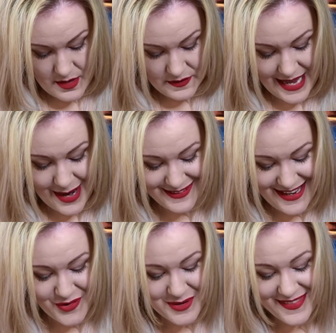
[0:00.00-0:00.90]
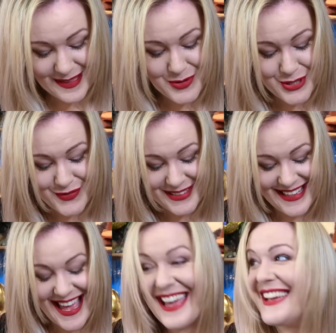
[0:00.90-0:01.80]
So how is everyone in this beautiful
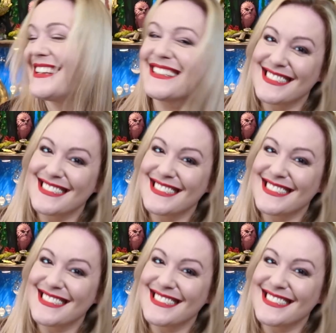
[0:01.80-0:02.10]
day?